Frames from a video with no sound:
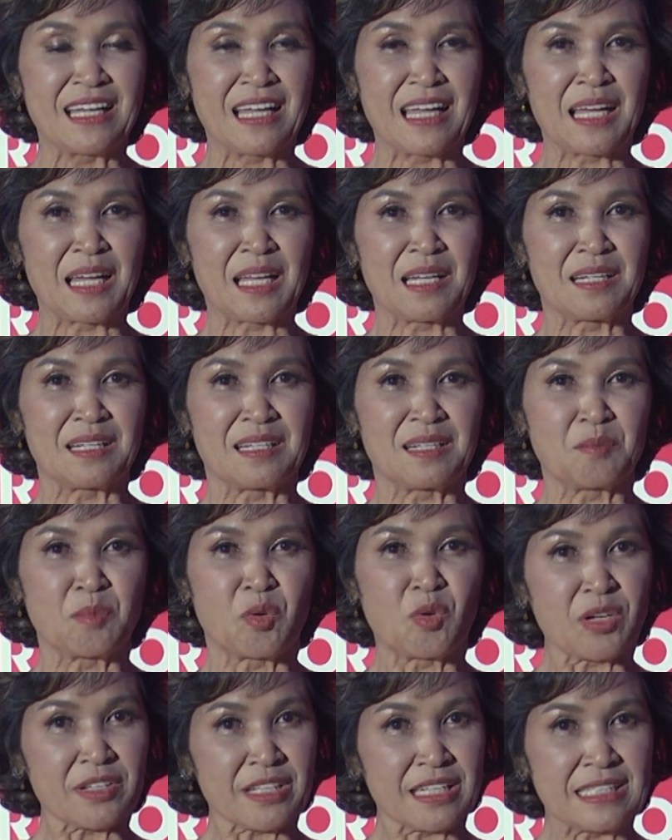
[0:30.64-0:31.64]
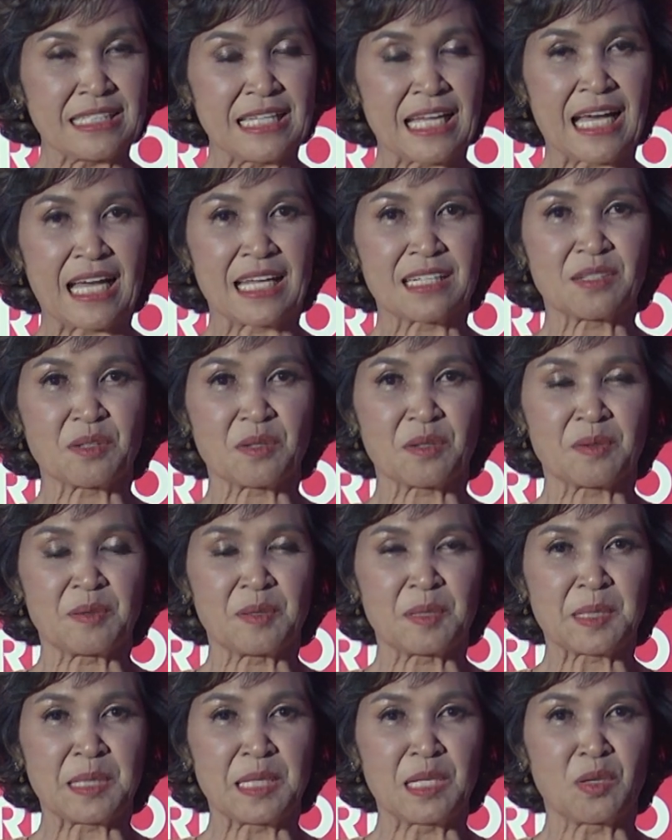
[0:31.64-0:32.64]
And more than that,
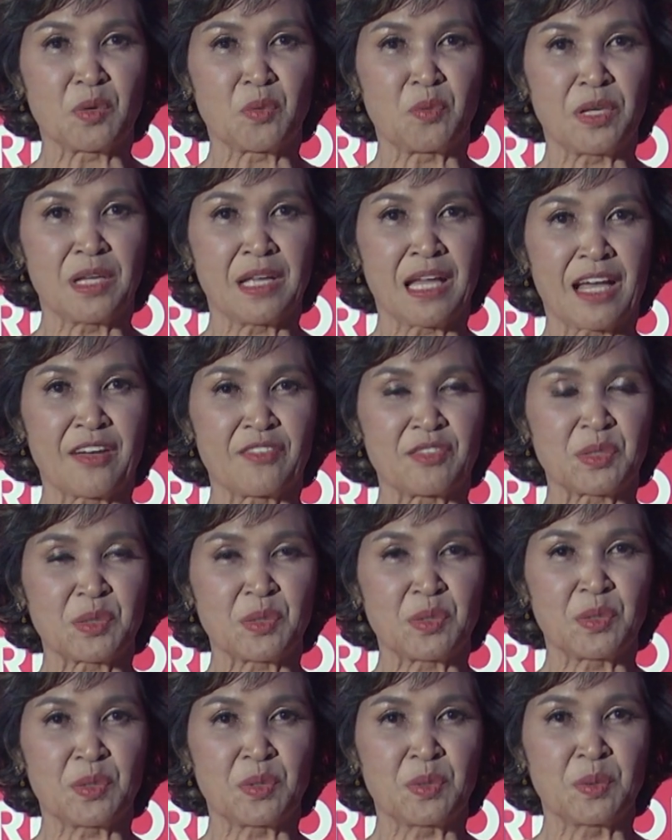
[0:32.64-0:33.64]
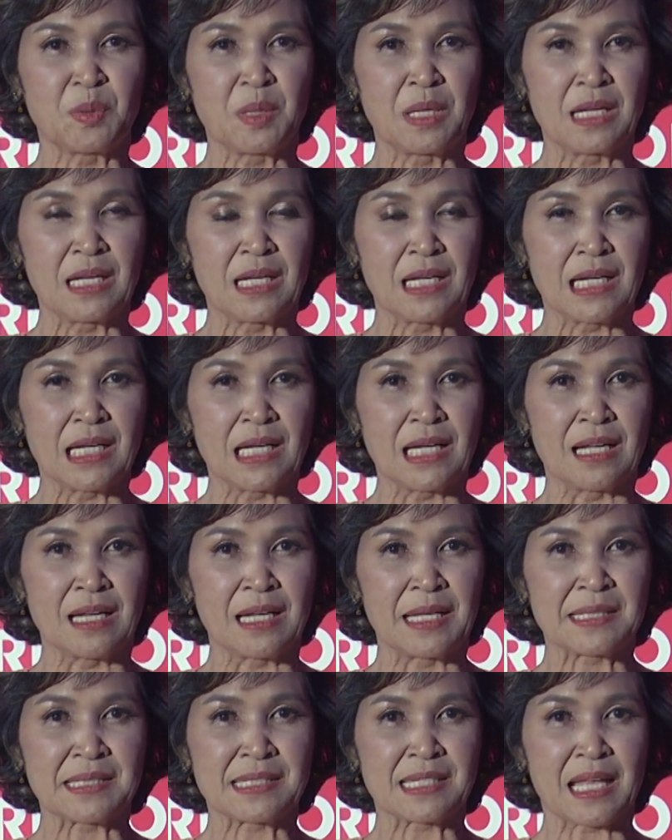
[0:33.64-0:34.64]
we think we have to uh,
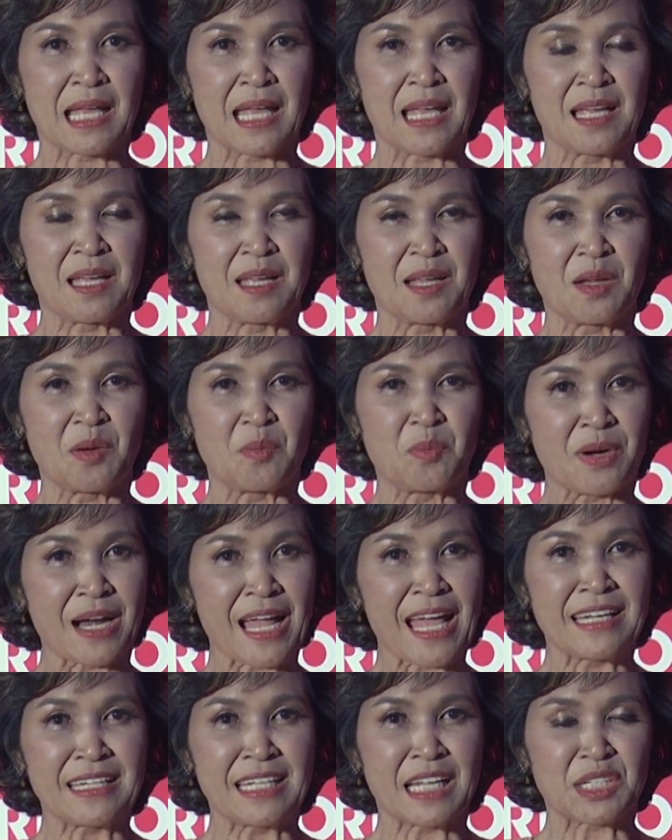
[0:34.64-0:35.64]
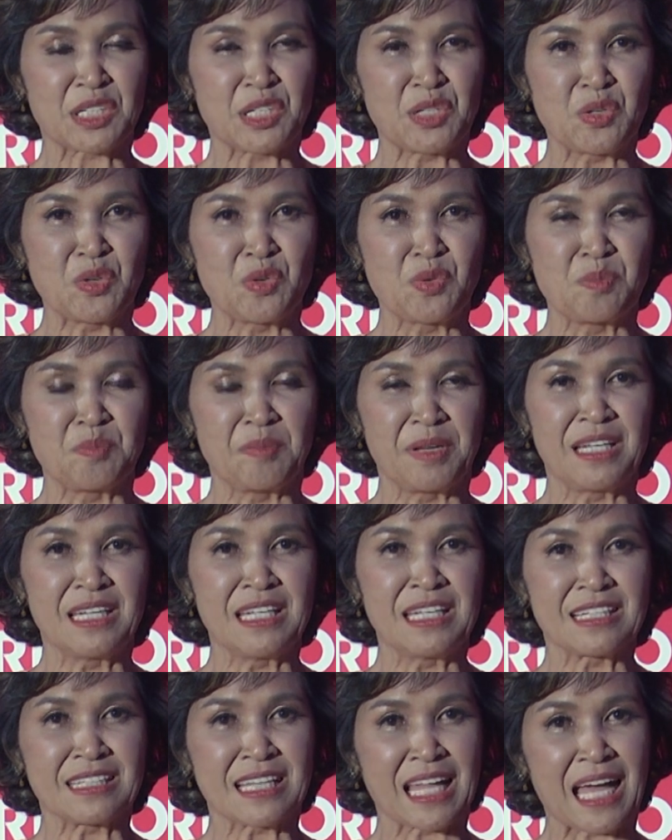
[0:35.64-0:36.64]
let's say, brand that do,
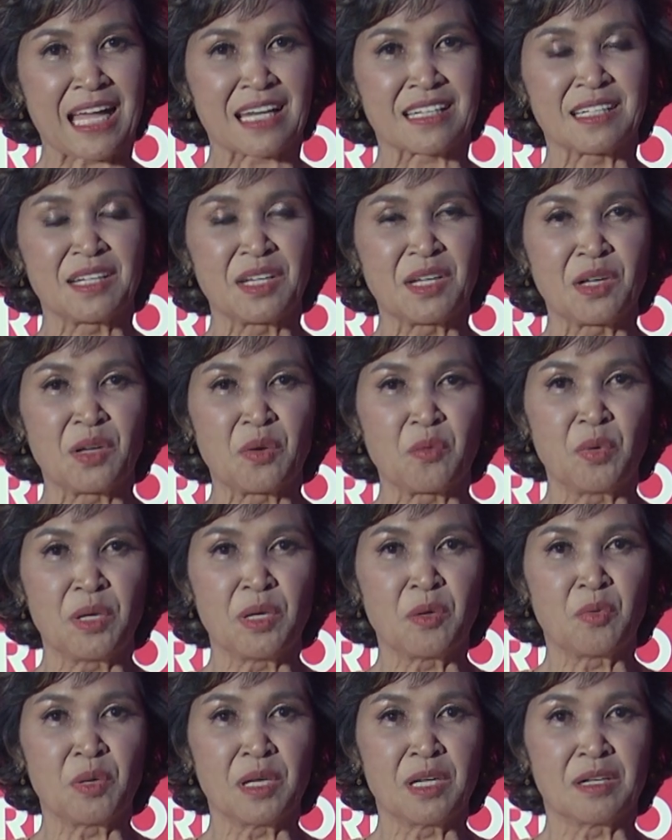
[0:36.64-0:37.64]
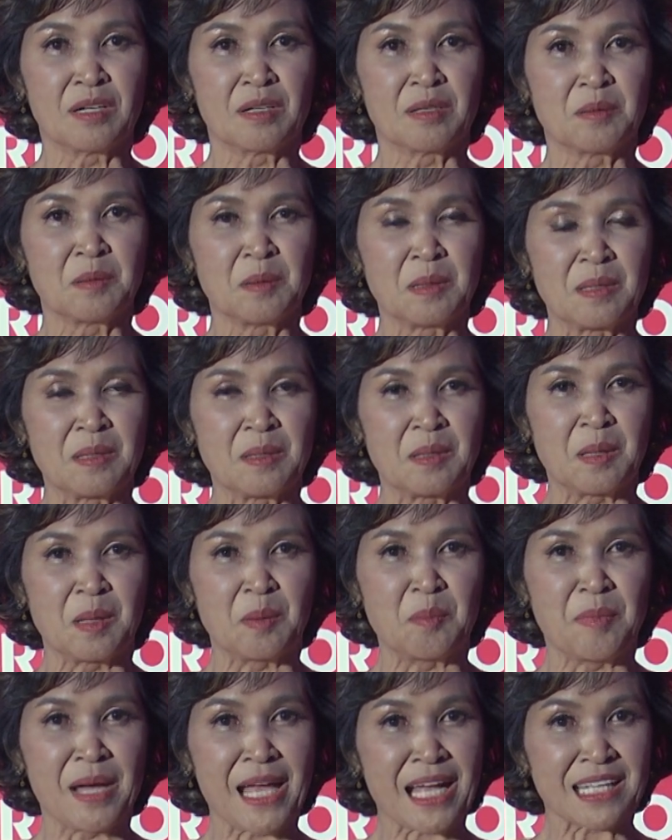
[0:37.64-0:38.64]
meaning that we will
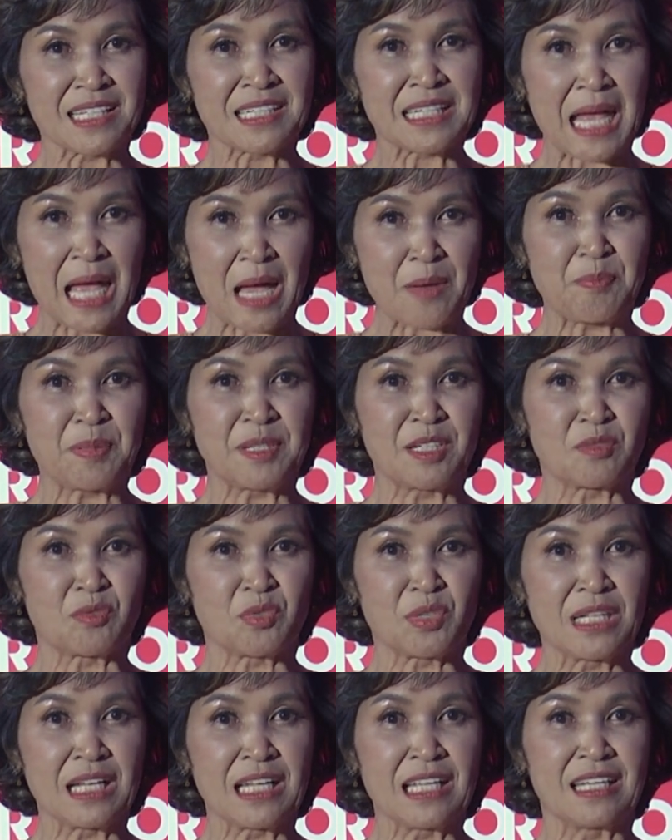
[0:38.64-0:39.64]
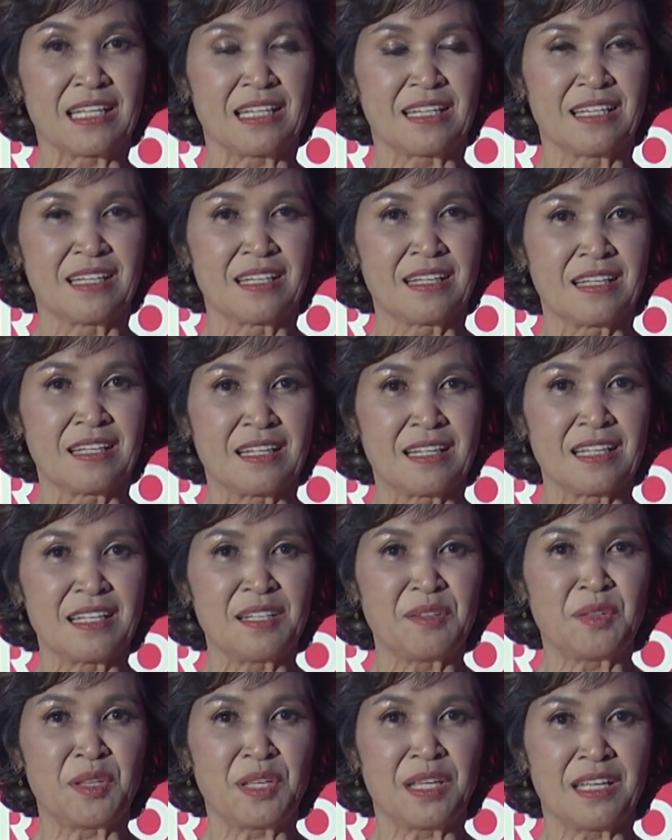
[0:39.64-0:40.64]
make it happen really
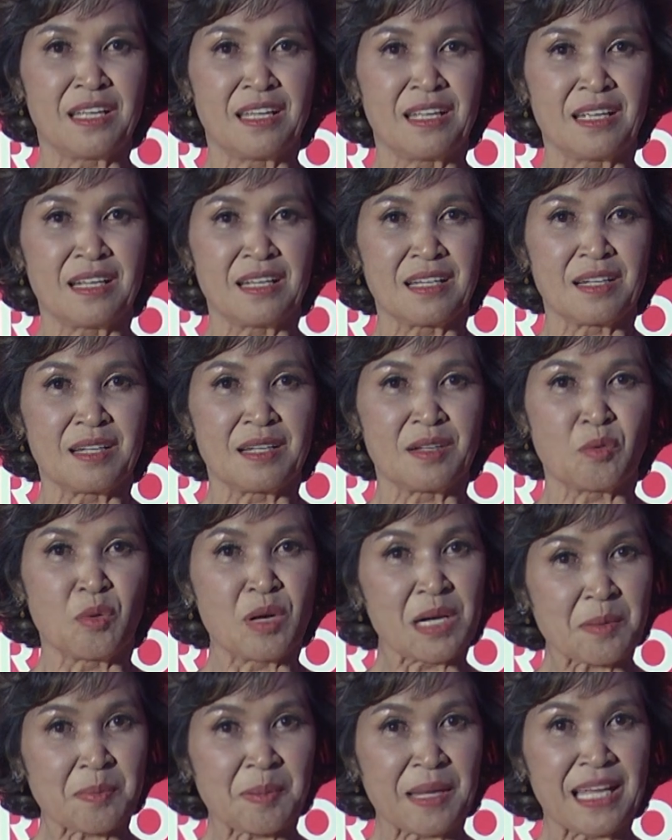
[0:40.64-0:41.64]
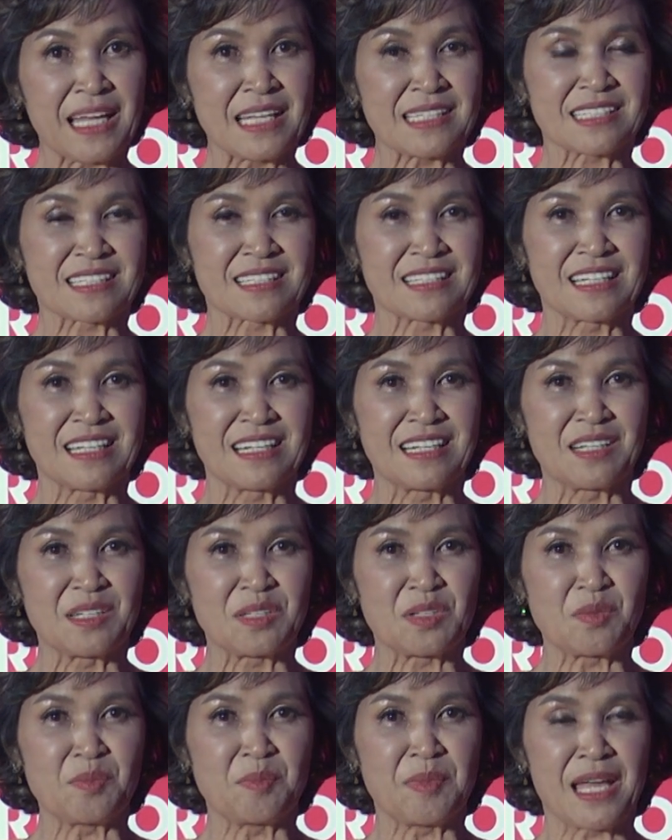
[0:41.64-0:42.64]
in the workplace
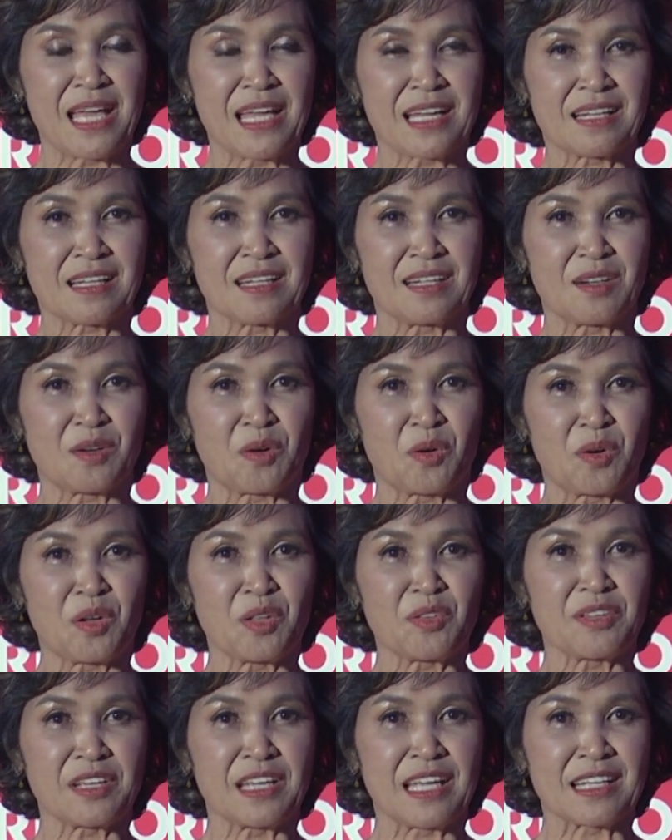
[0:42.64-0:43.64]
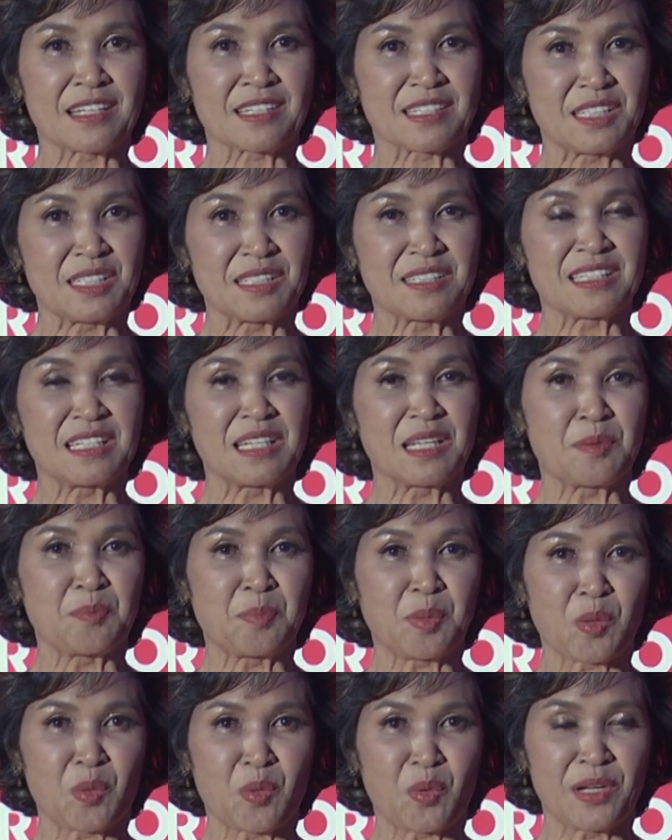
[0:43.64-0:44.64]
to make all the existing
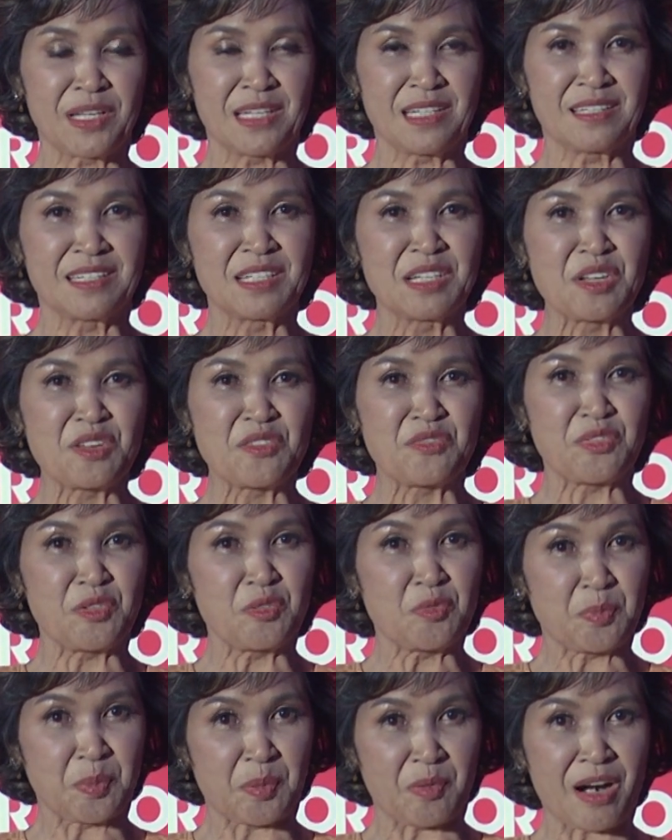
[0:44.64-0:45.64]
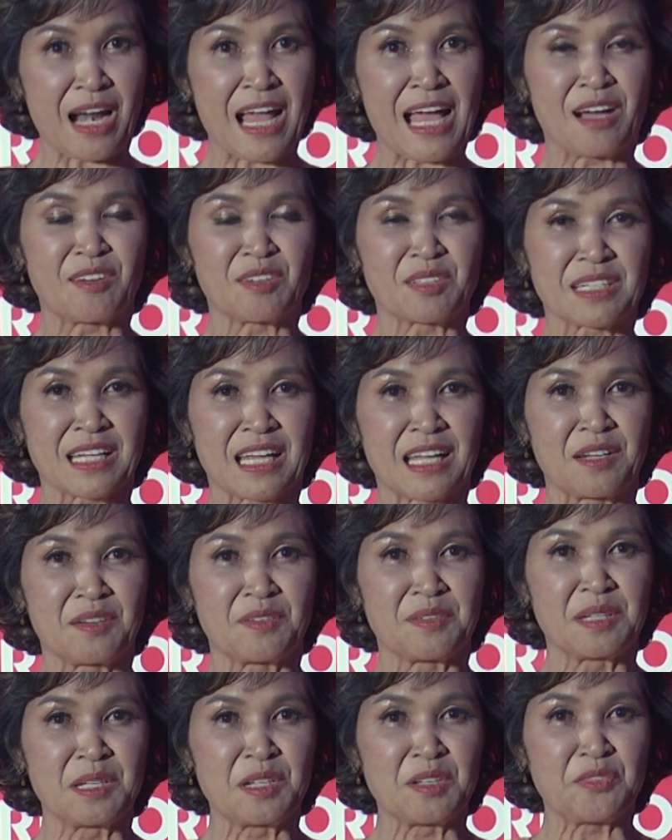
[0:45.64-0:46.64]
employees feel proud
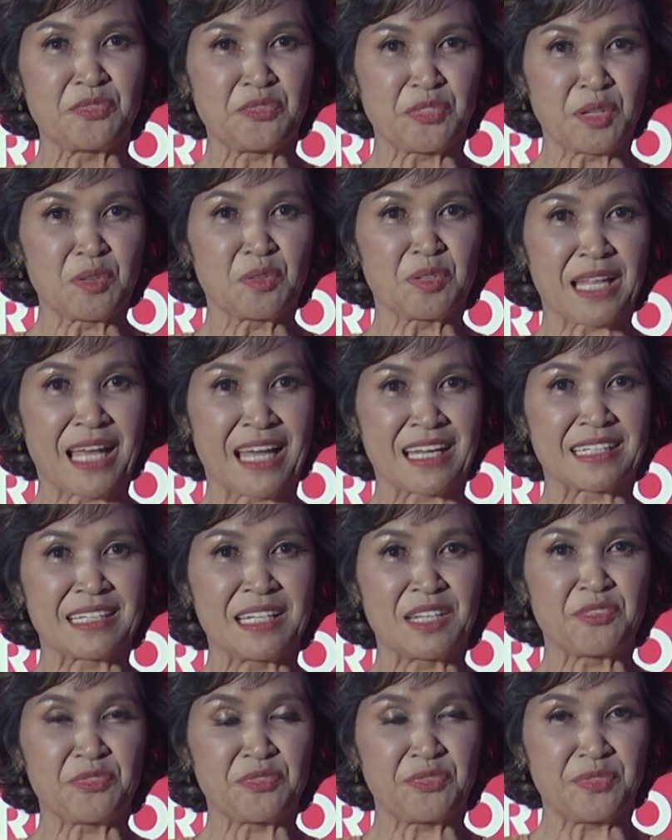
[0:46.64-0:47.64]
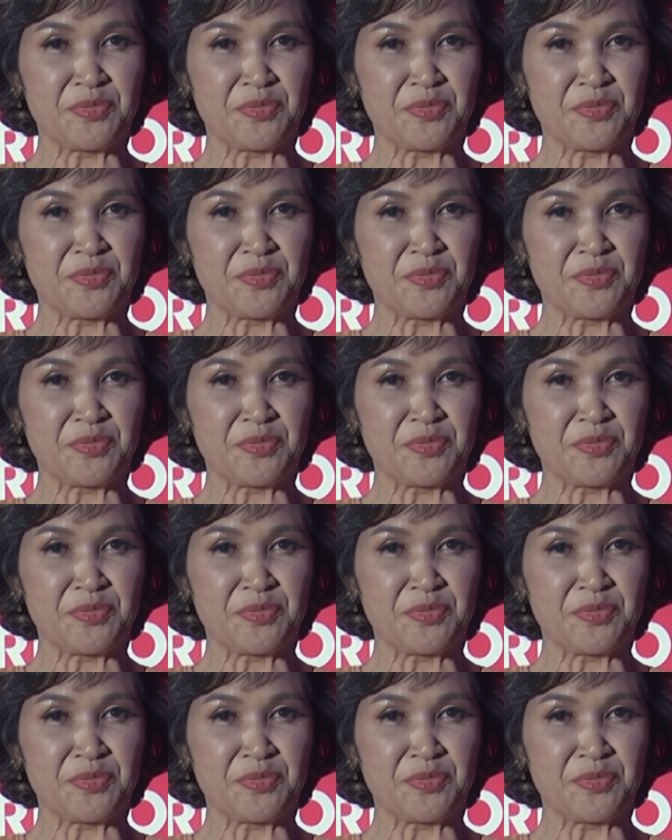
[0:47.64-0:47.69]
and feel that they